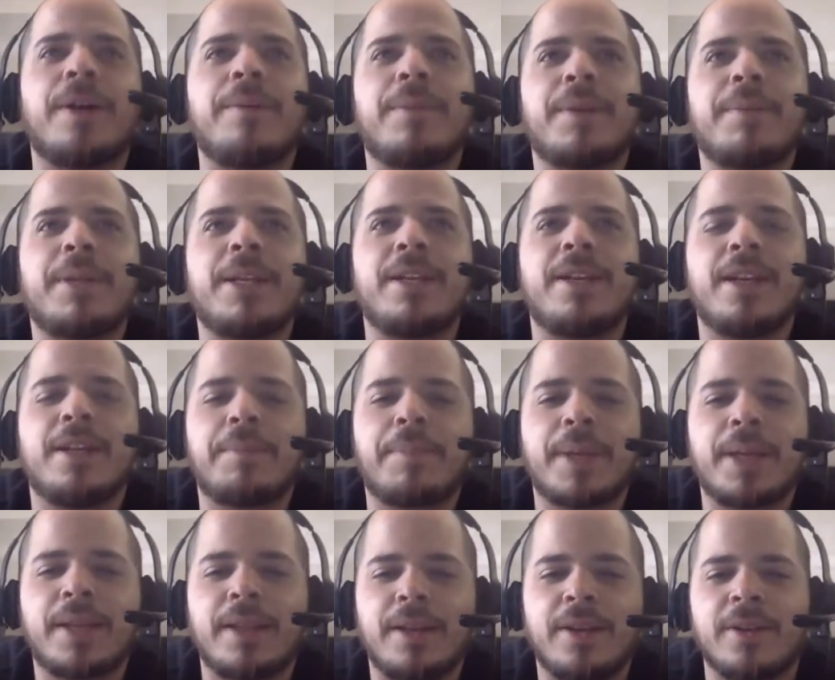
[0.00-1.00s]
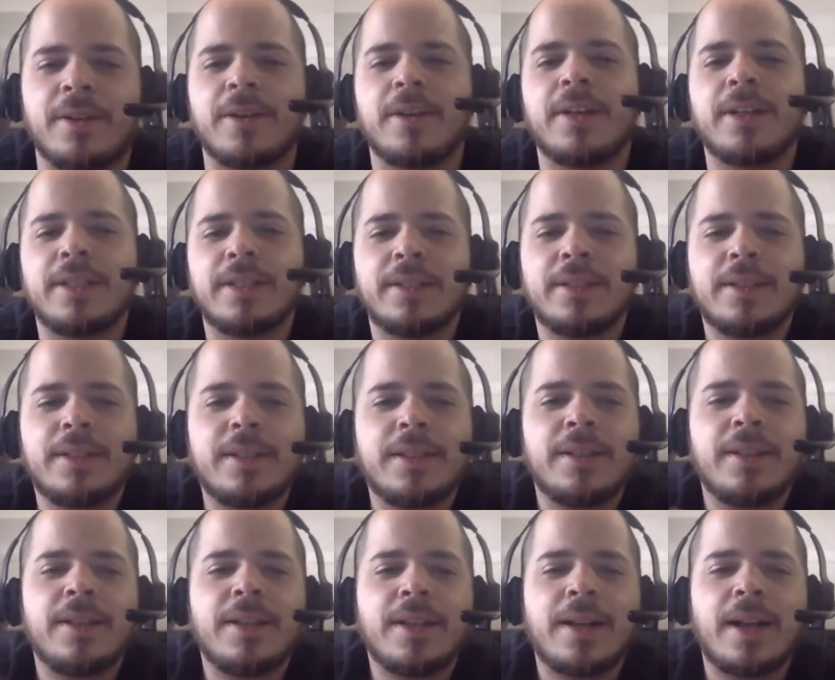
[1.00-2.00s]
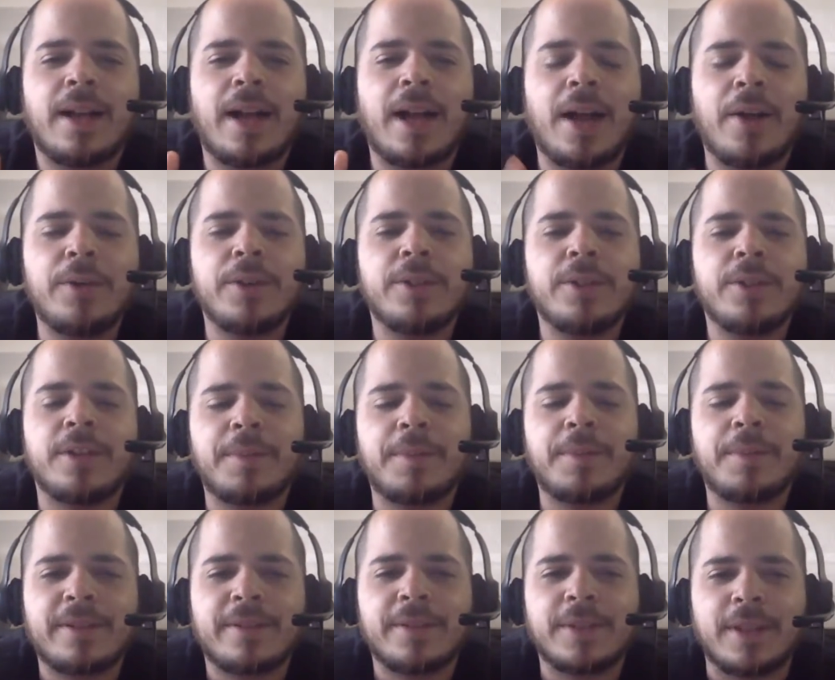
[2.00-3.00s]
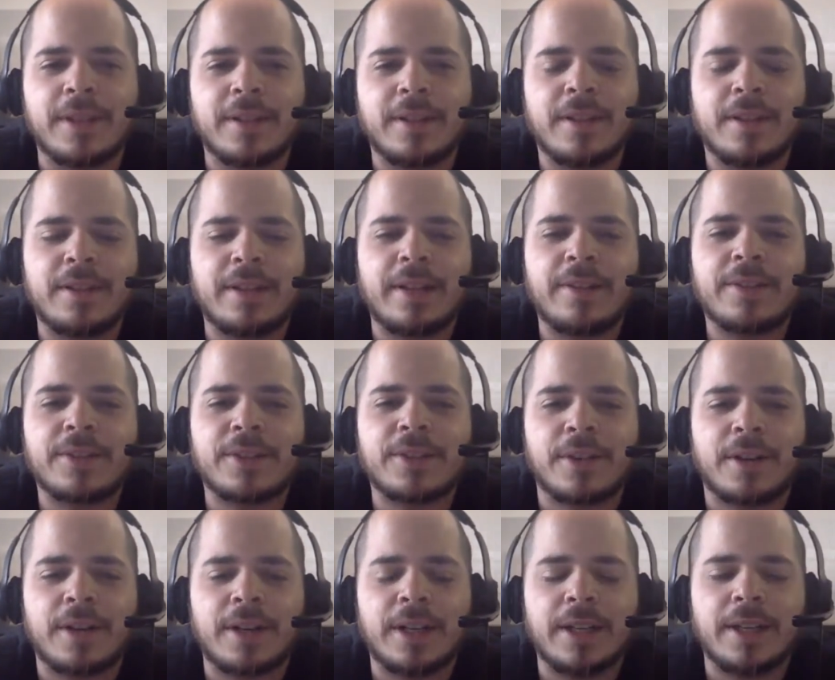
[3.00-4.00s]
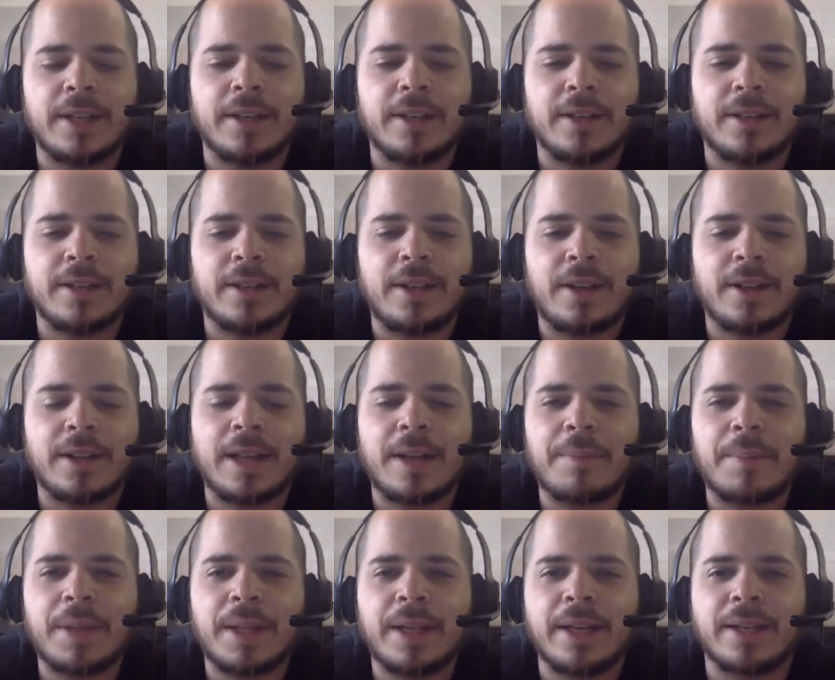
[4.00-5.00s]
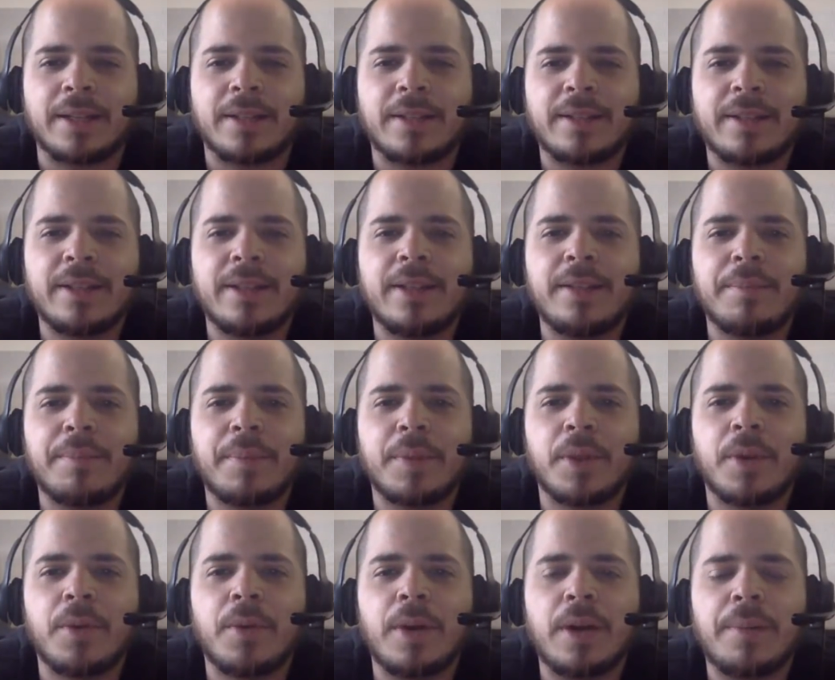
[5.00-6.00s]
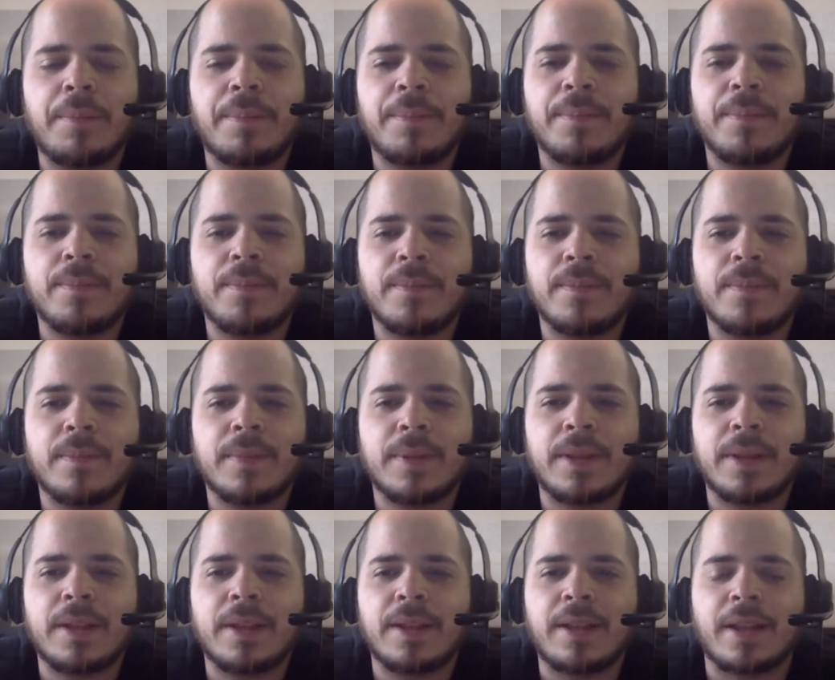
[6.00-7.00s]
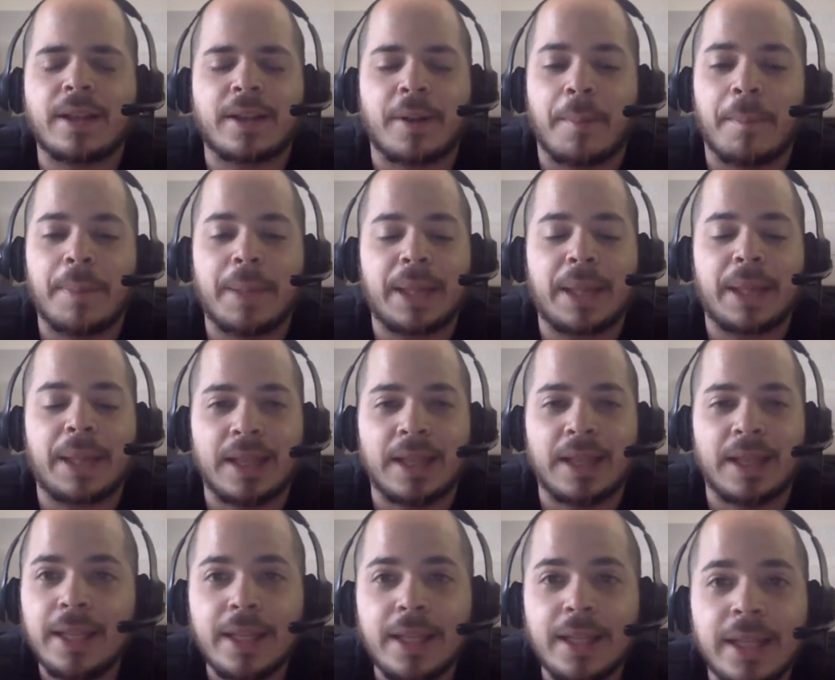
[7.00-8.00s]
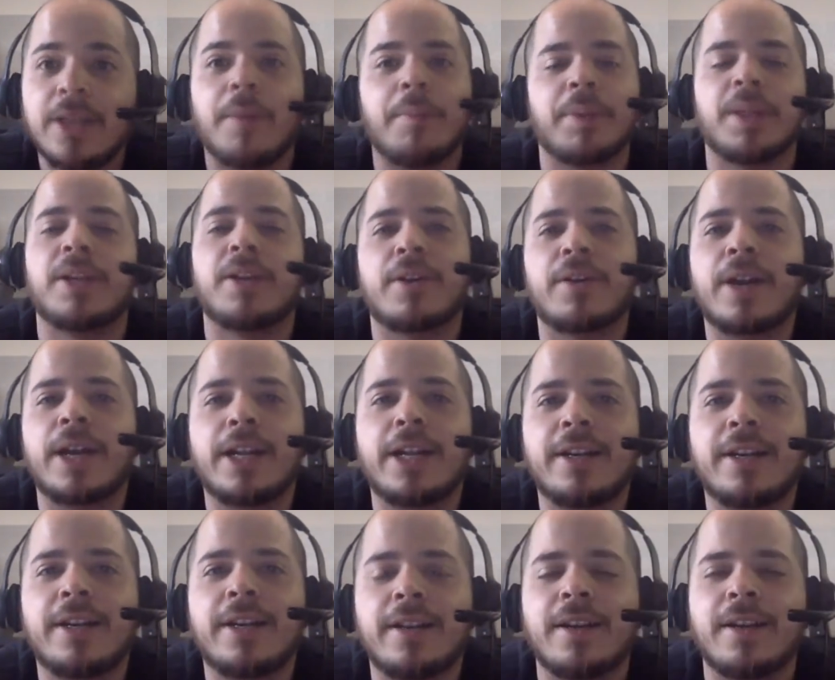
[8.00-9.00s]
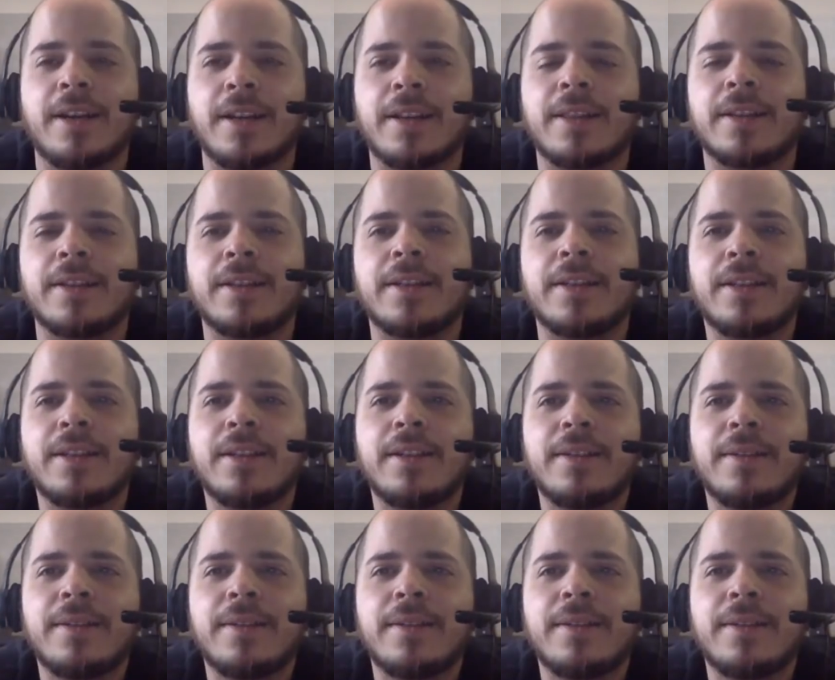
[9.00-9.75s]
I'm going to be nitpicky nerd. How is there a piece of the, yeah. the Death Star in uh, on that planet? Didn't it blow up like completely obliterated into nothing?